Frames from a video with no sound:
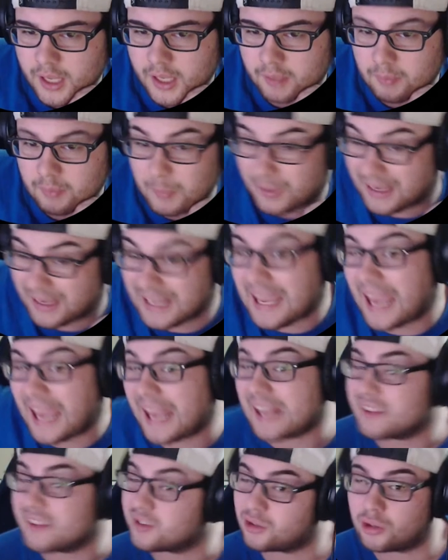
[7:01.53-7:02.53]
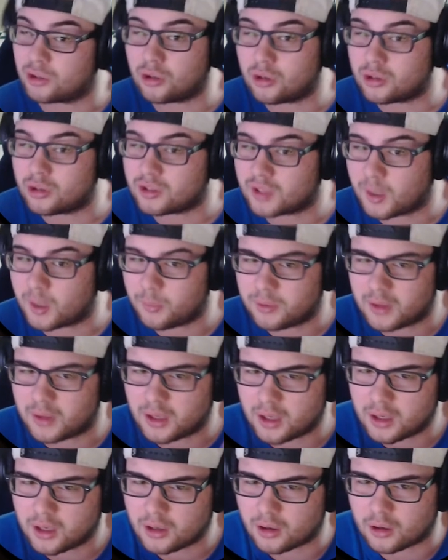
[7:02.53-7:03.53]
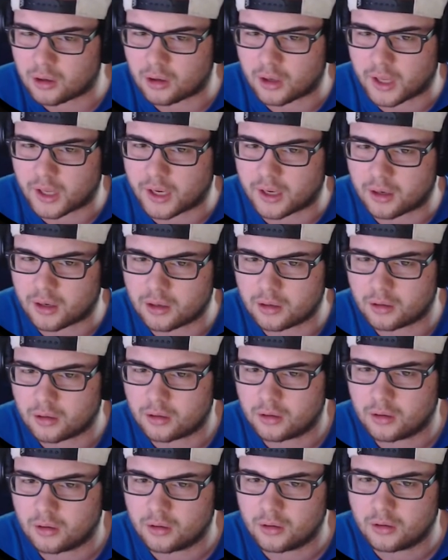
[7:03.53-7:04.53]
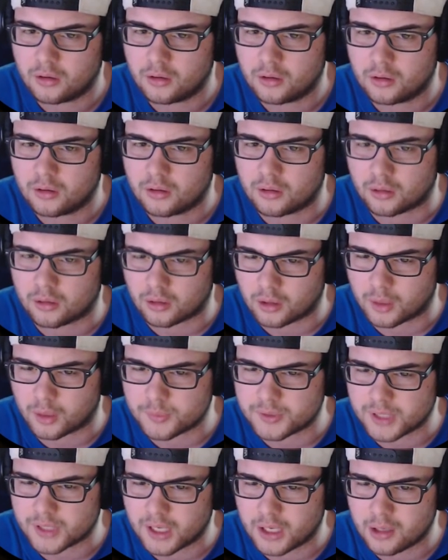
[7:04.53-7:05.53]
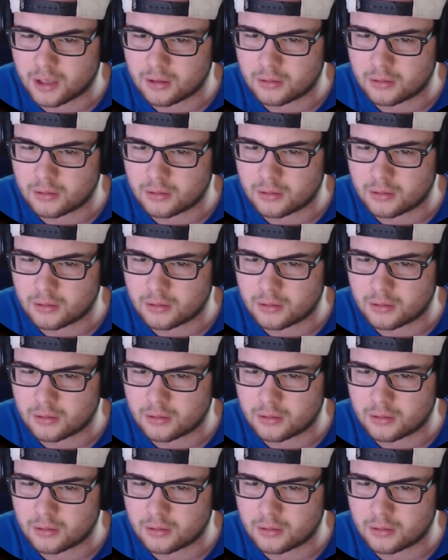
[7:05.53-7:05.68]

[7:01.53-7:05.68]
maybe like cancer or something or like you know what I'm saying?